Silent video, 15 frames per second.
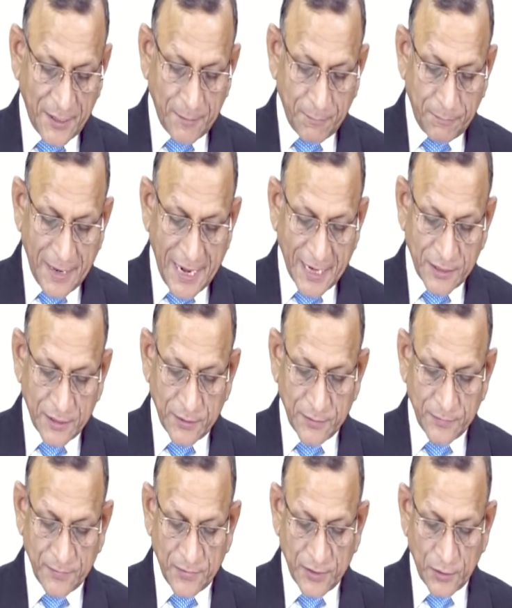impact
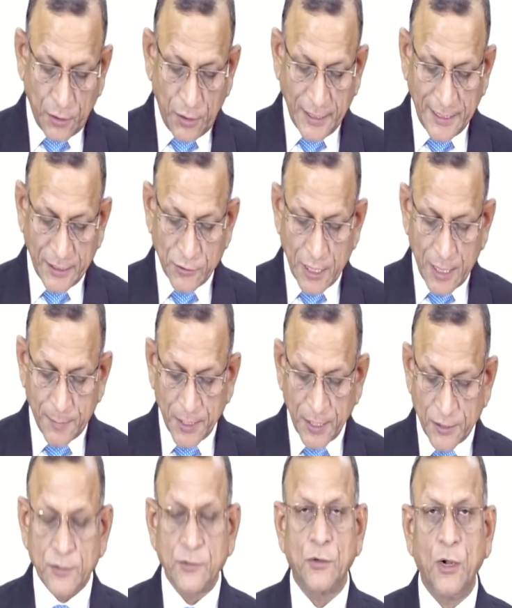on its
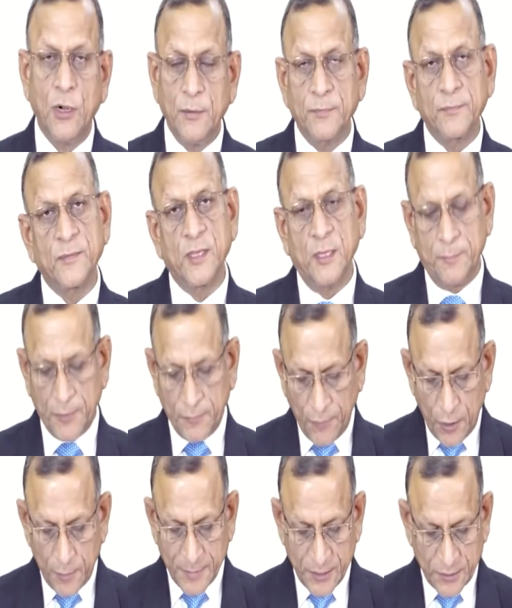operations or
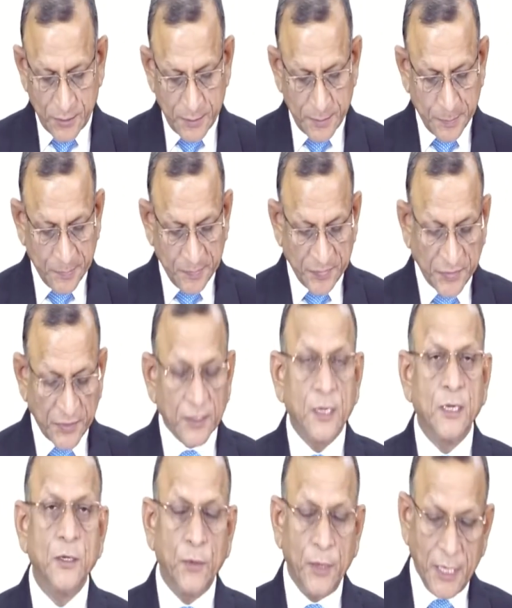performance.
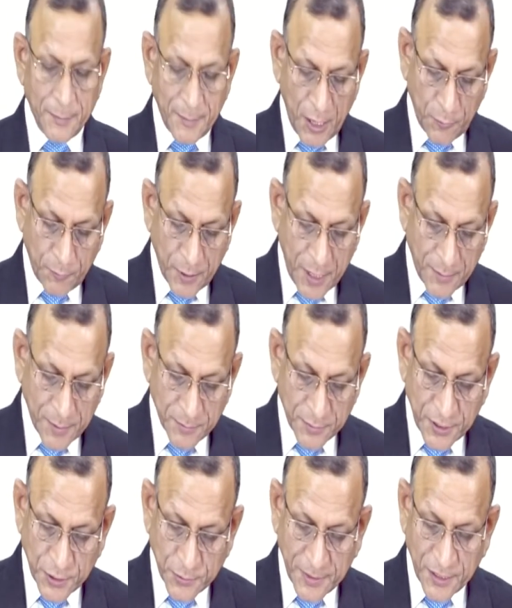Knowing about problem
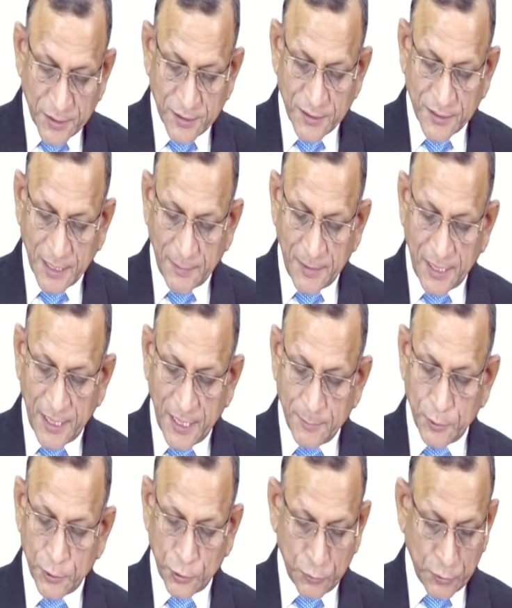situations and being
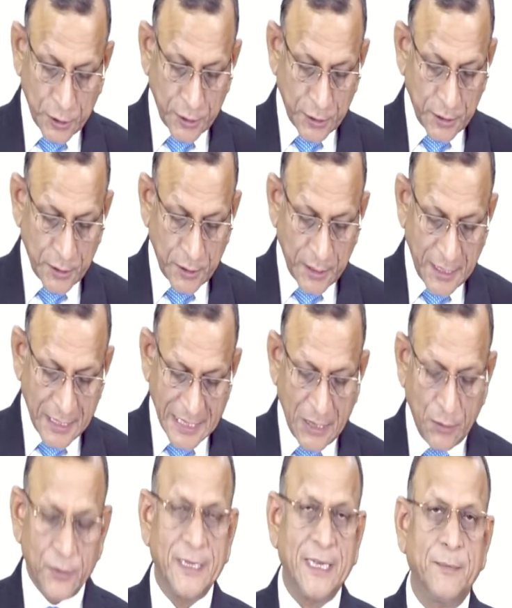able to work
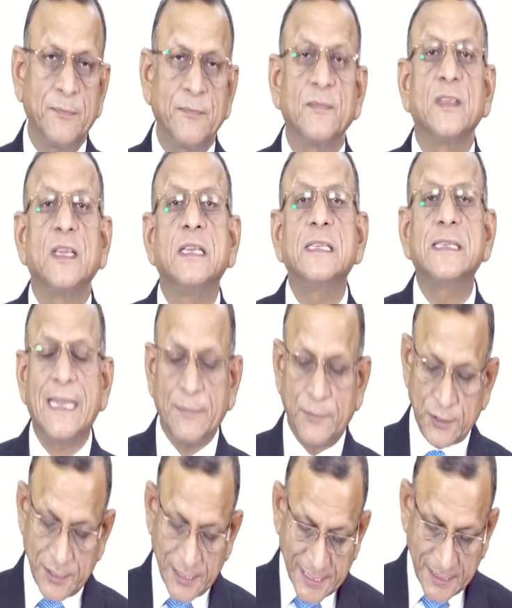around them
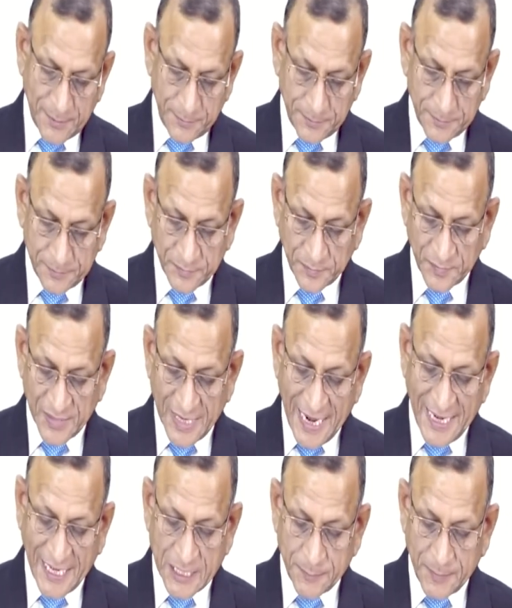saves time
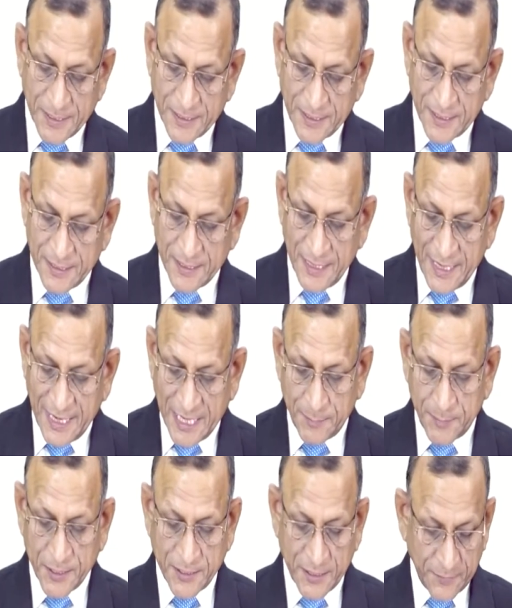and expenses and
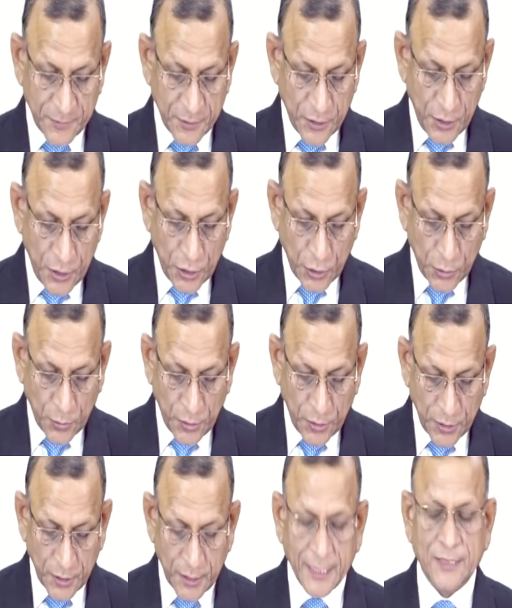preserves
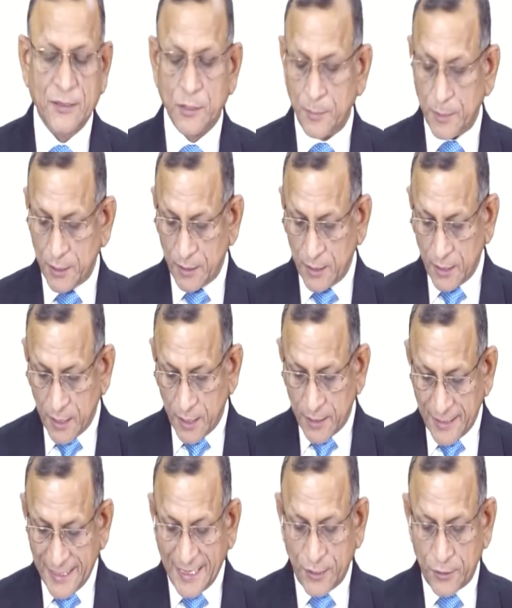good customer
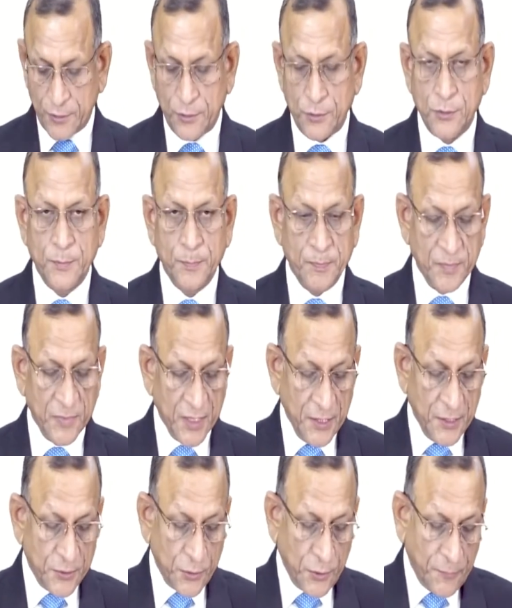relations.
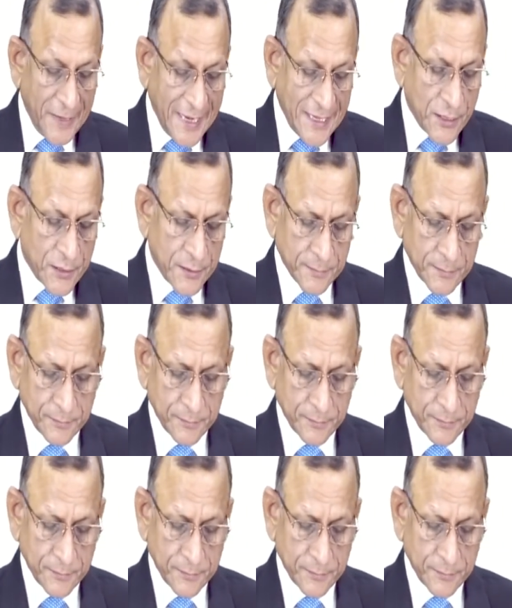So friends,